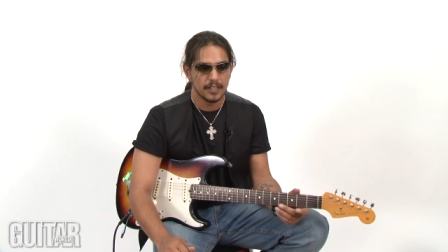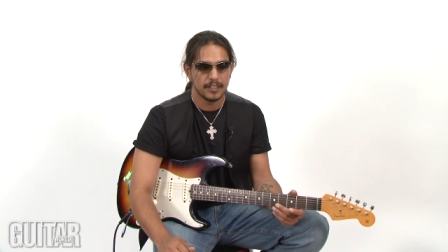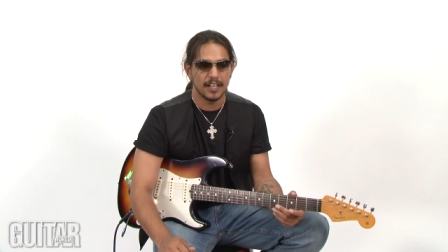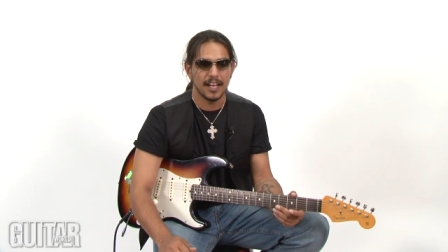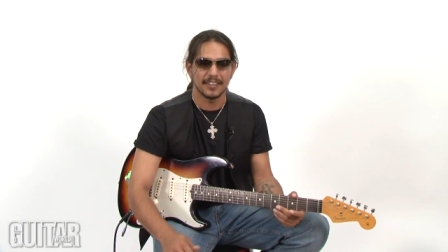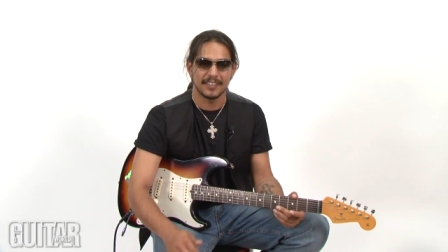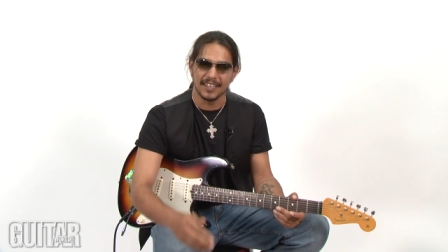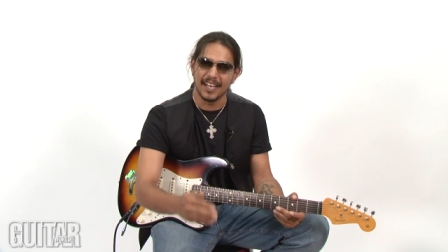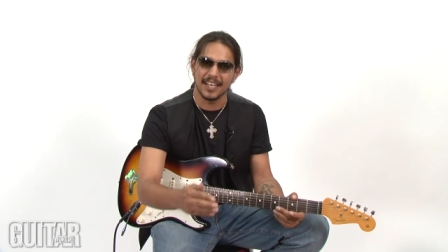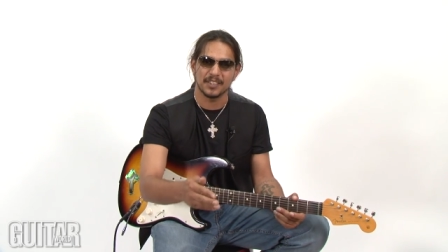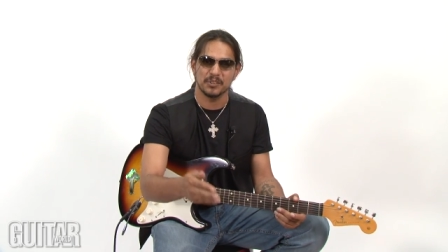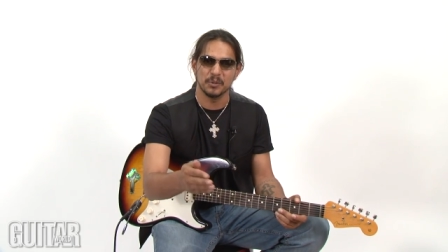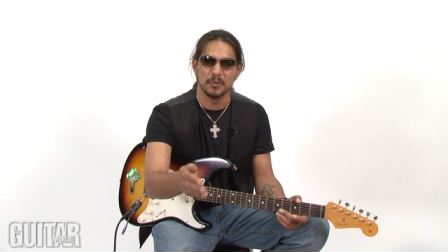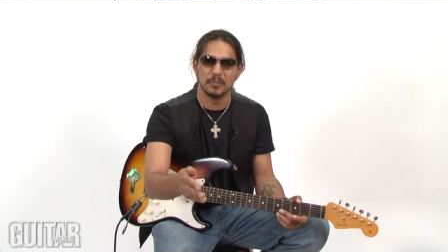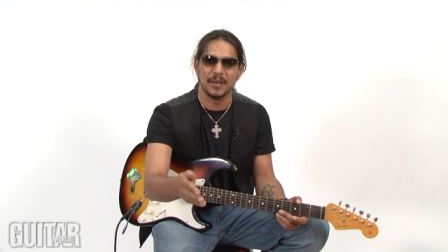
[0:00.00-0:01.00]
Not the
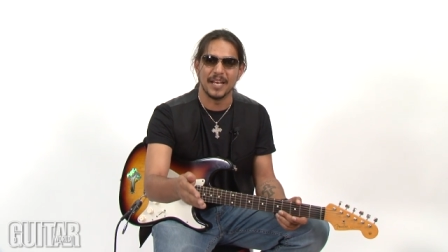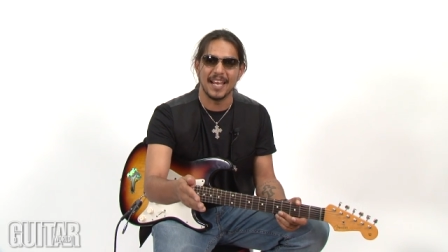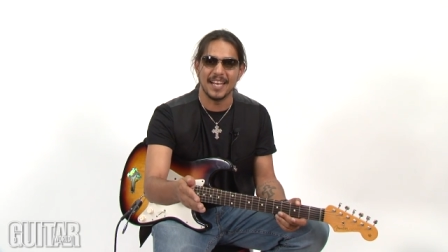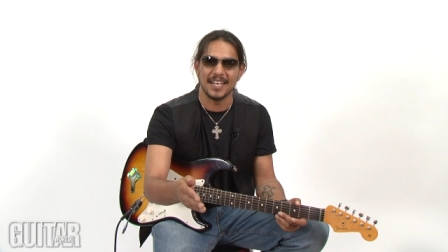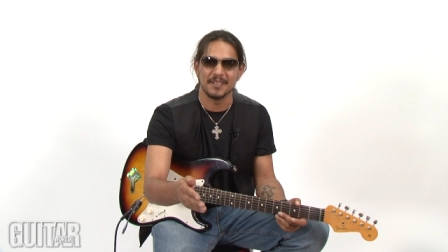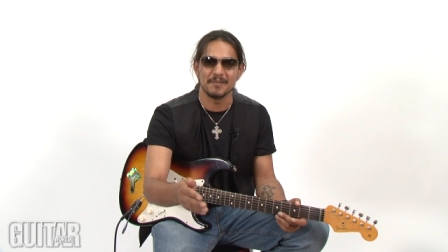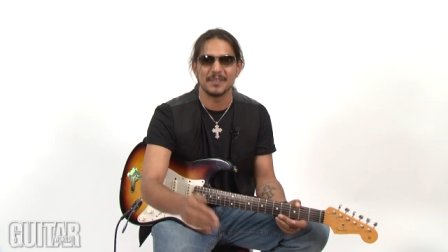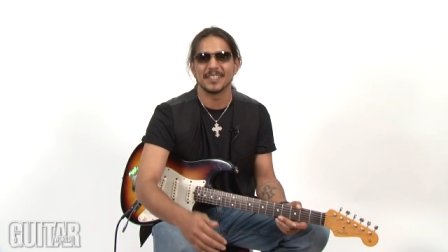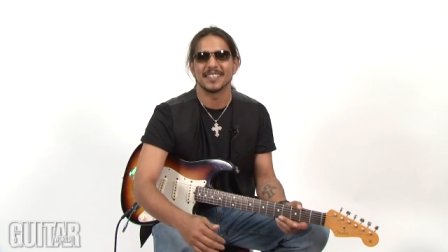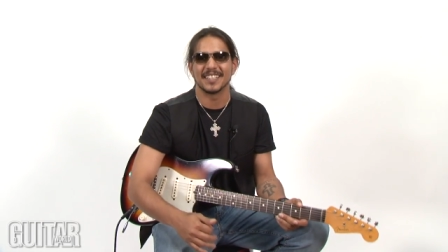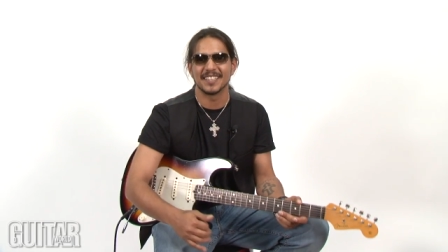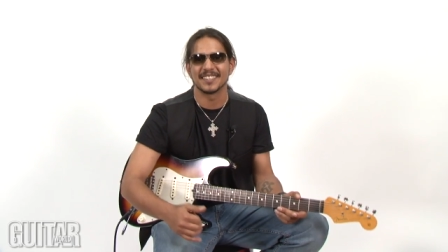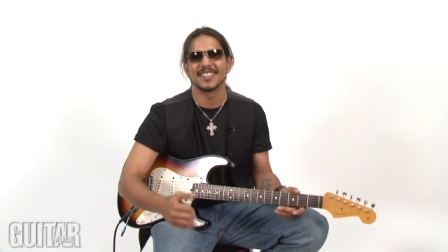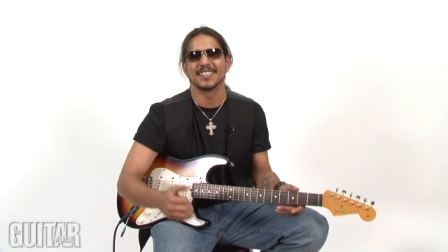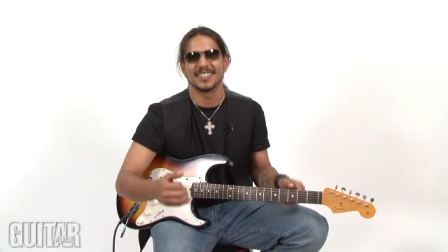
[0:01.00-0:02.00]
actual band, but
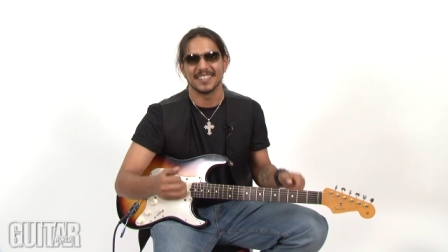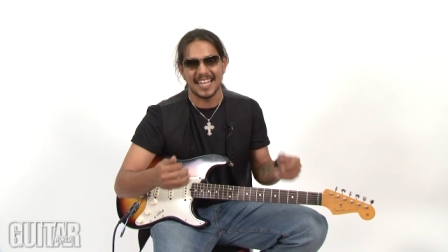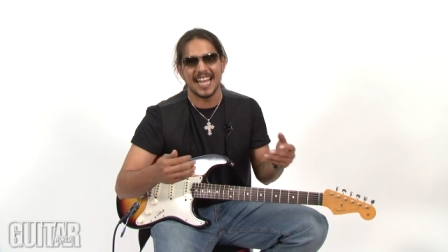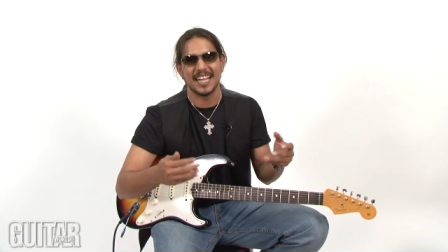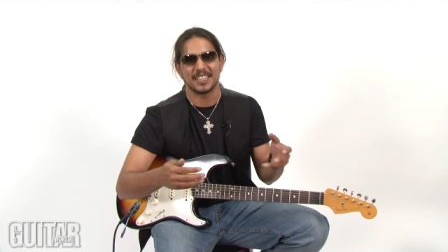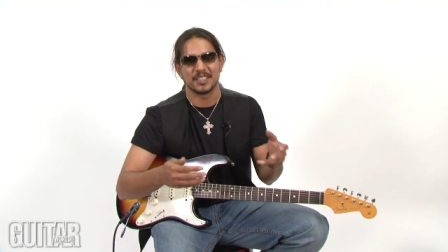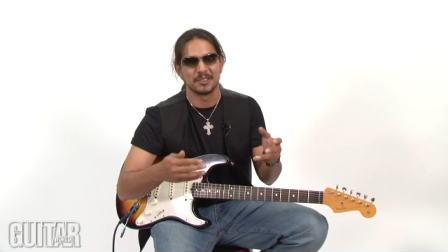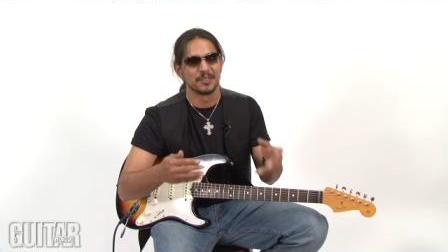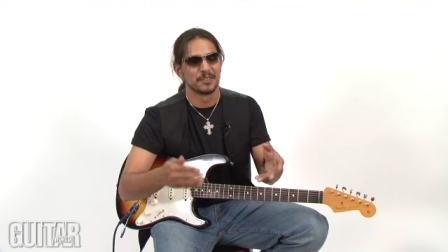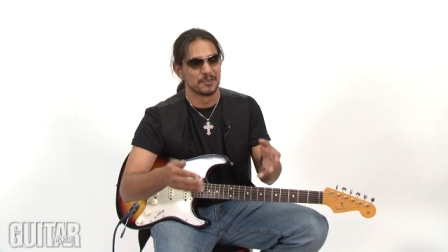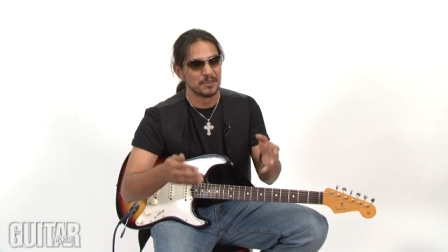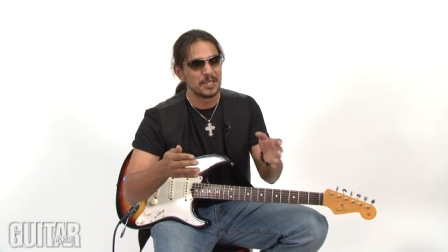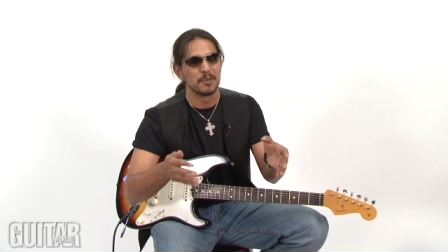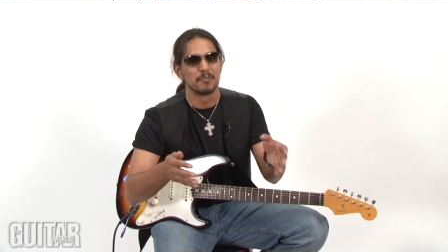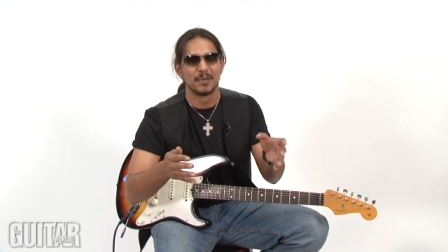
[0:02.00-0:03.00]
there's an actual
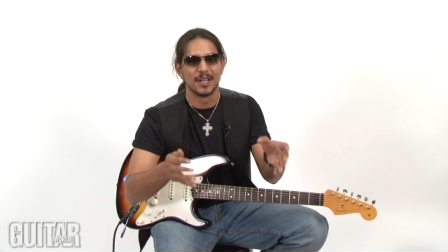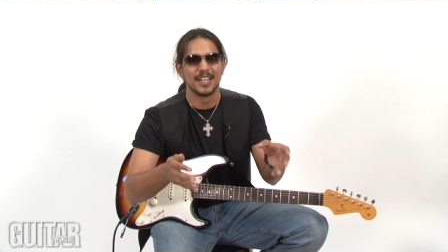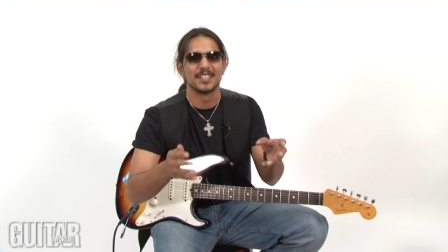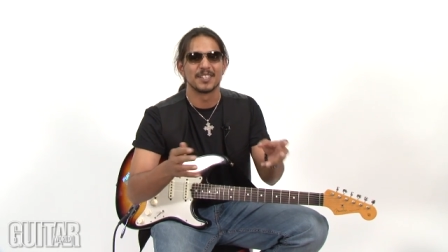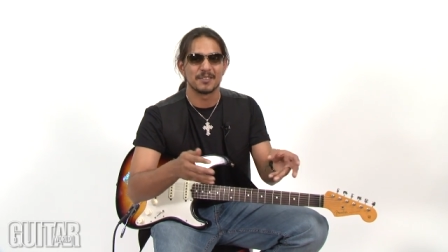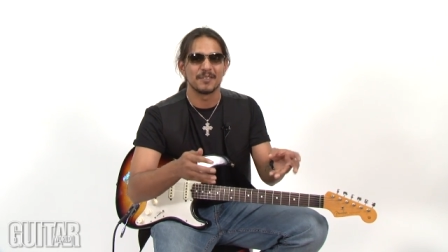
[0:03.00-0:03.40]
real blood,